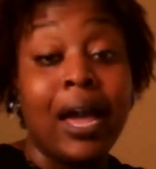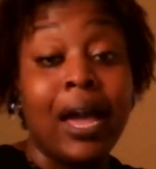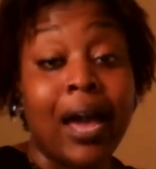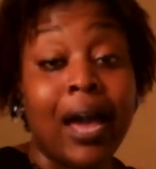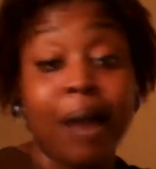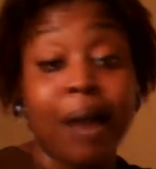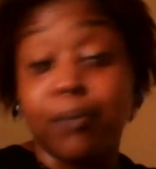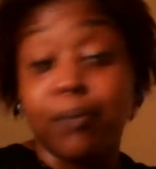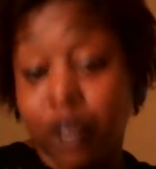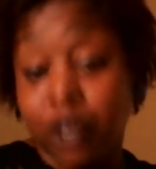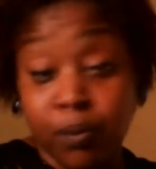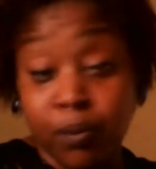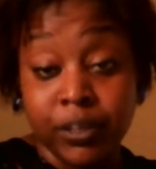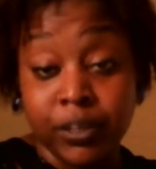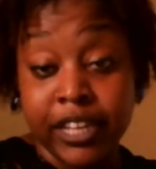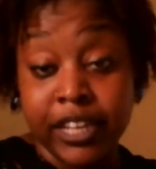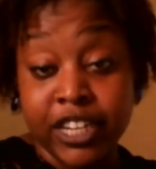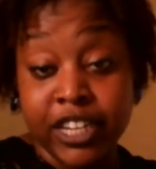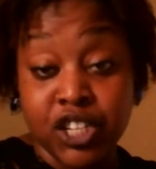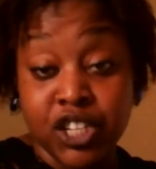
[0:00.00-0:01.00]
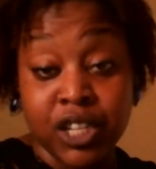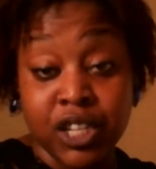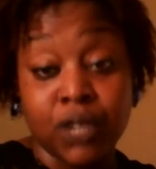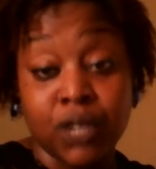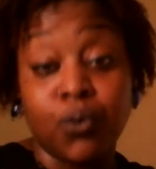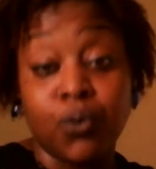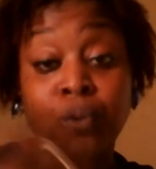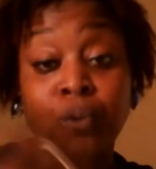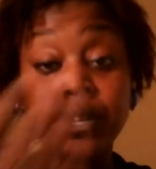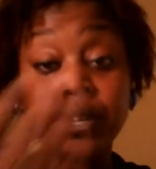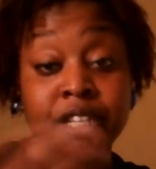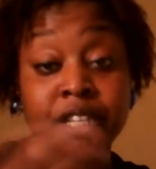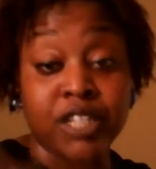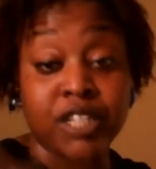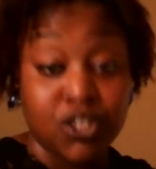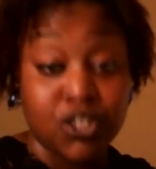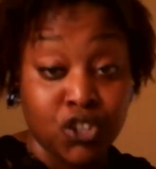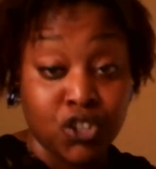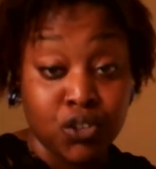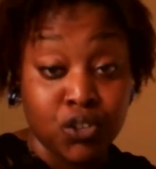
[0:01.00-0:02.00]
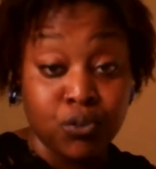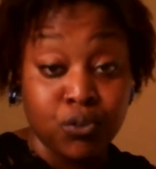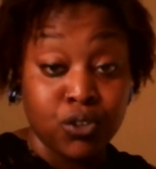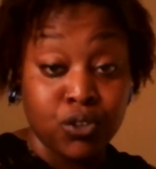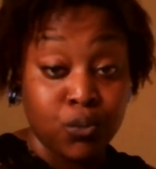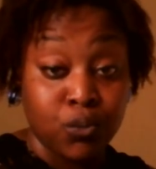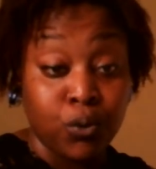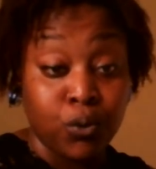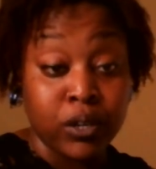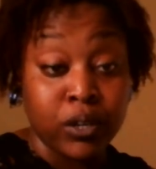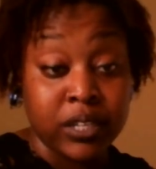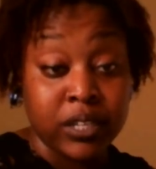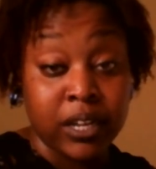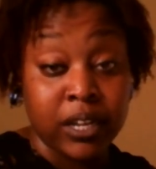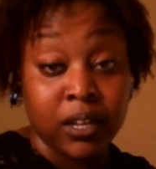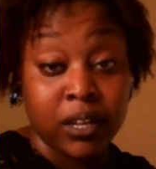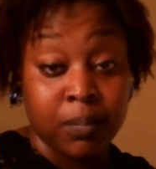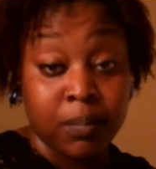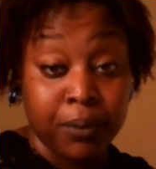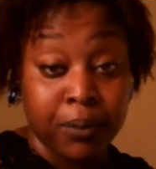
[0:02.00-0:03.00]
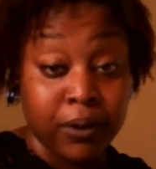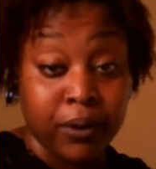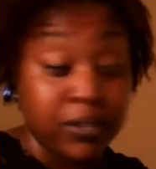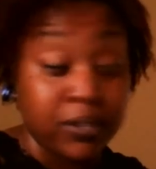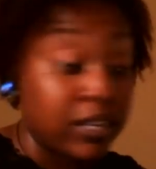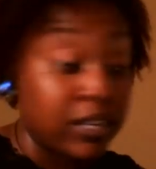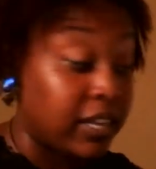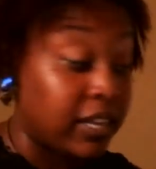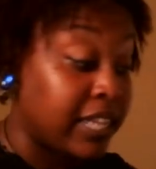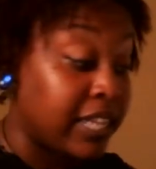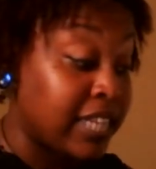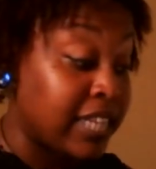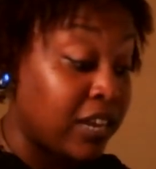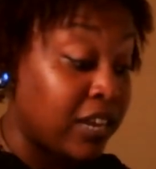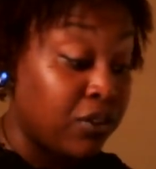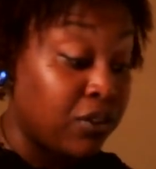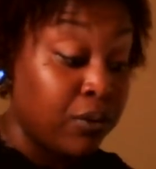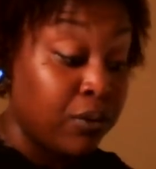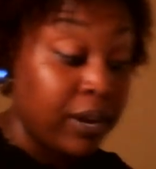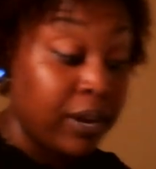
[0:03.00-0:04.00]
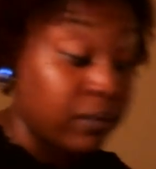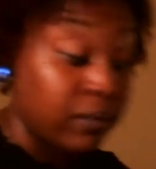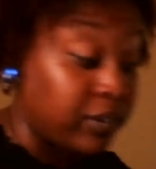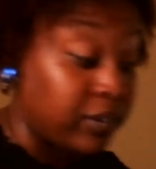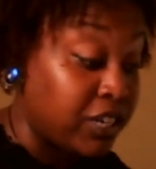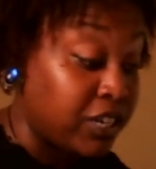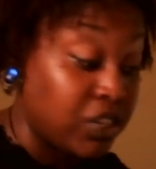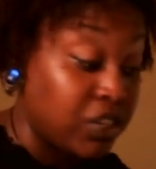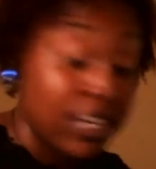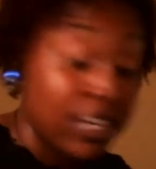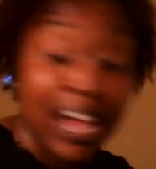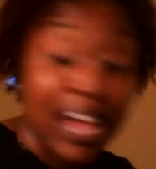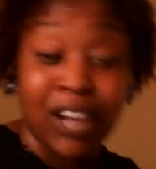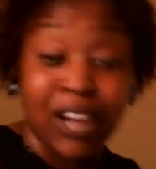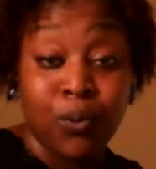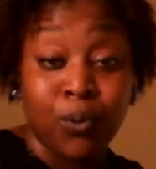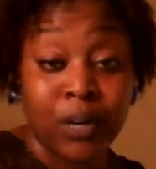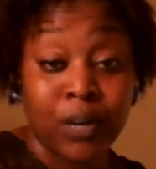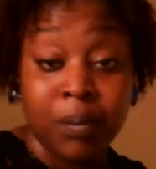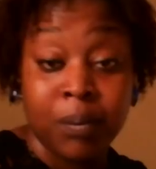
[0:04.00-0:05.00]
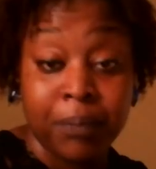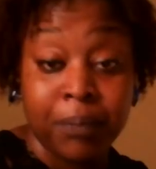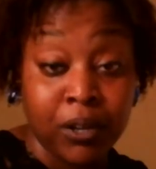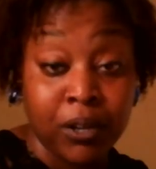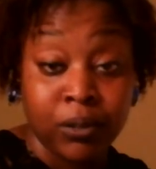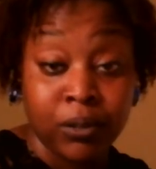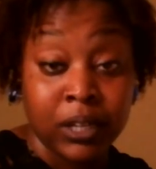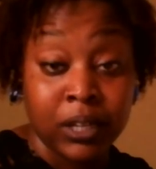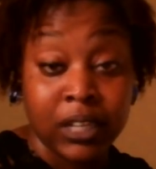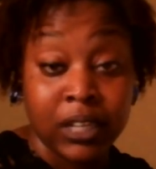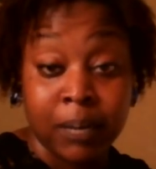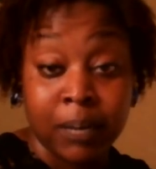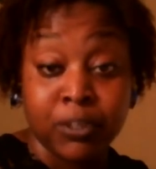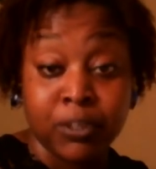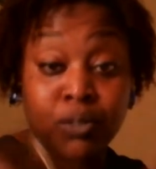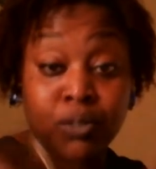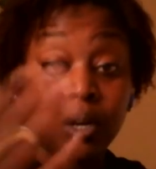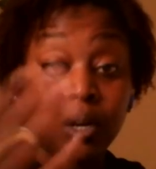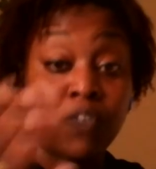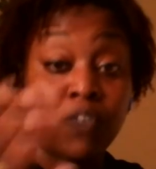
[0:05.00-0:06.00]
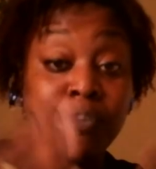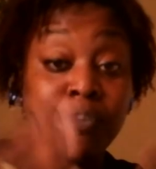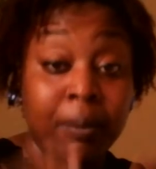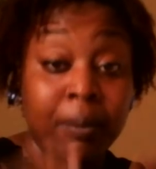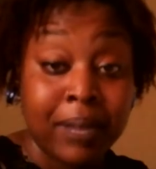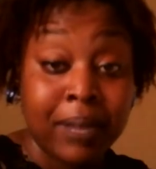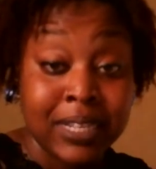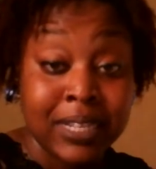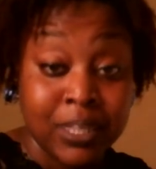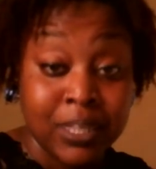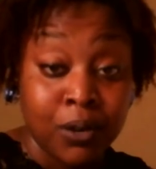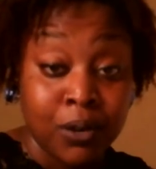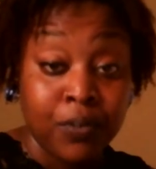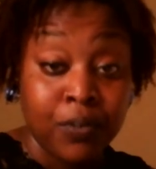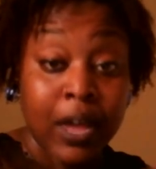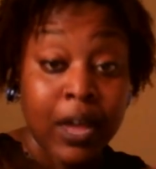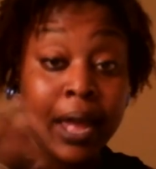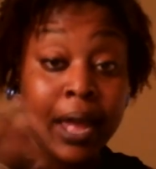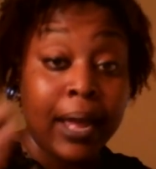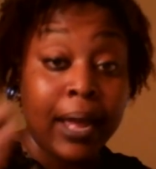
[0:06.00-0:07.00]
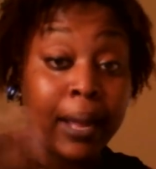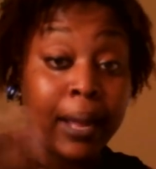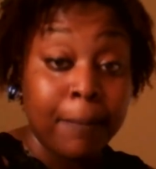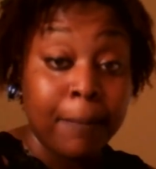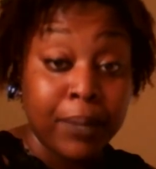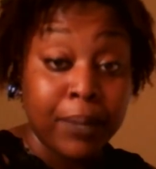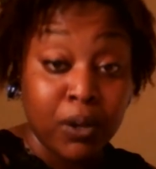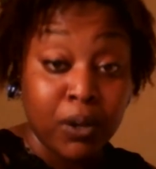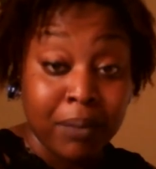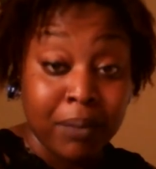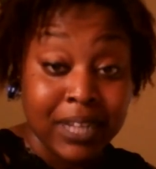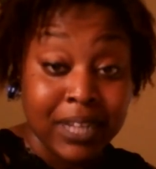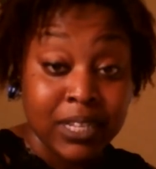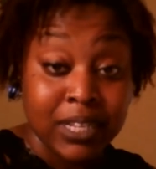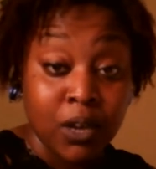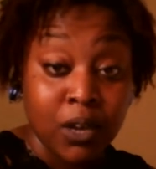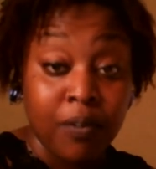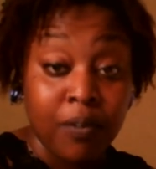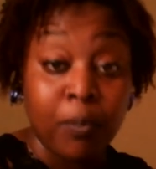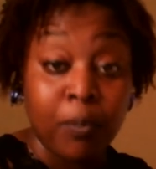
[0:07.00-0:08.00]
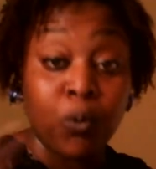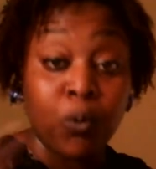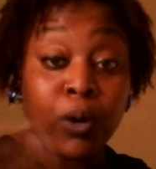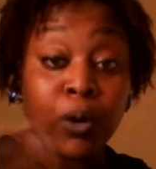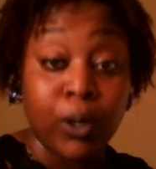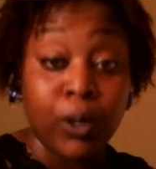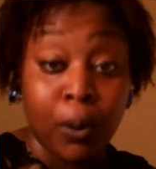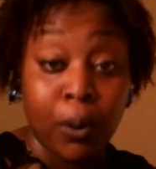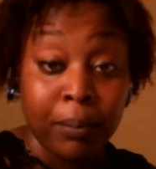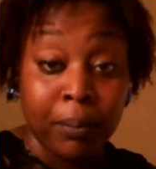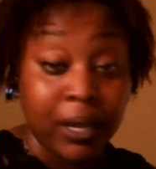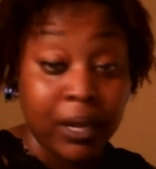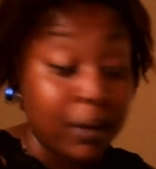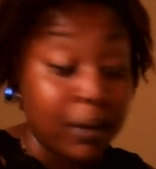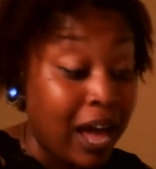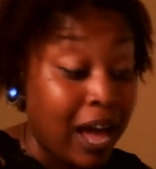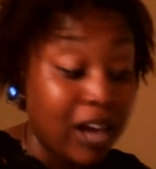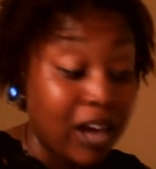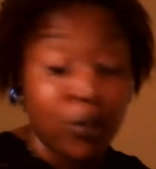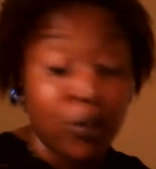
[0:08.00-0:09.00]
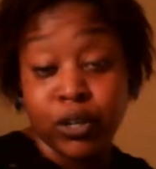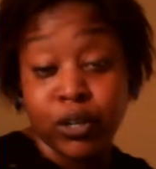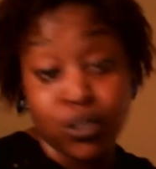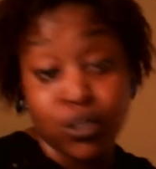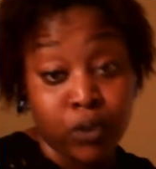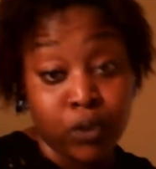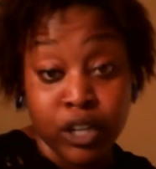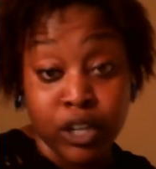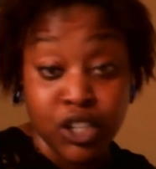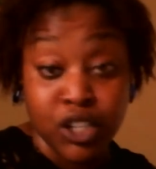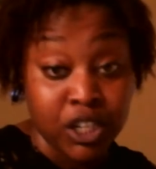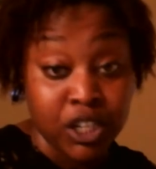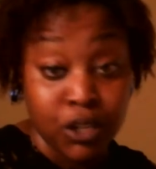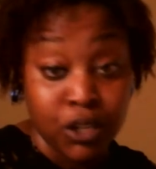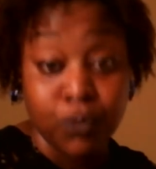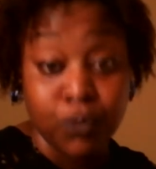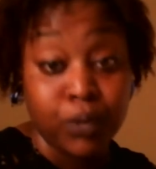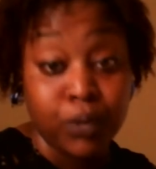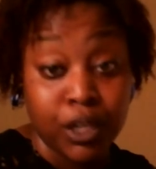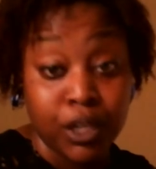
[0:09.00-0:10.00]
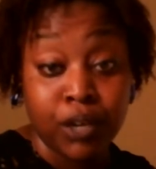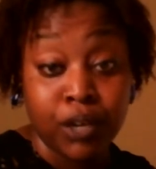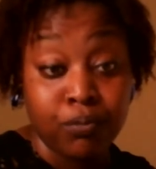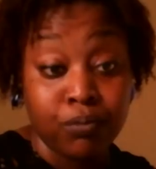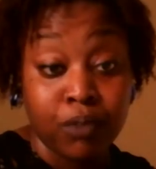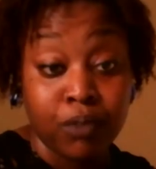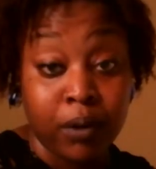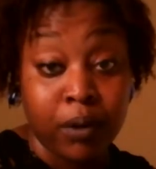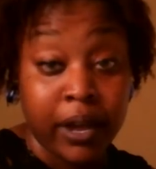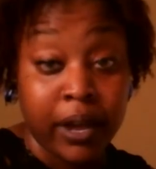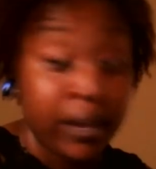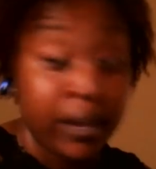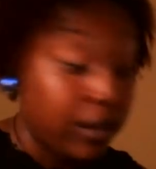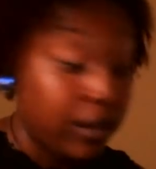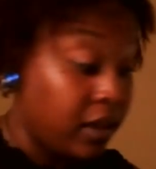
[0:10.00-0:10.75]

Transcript: i'm done with that shit or this is you towards the other person that's how you're going to handle that shit i don't want to build nothing i'm going to start over by myself and build myself i'm going to work on me i don't want to start shit new with you okay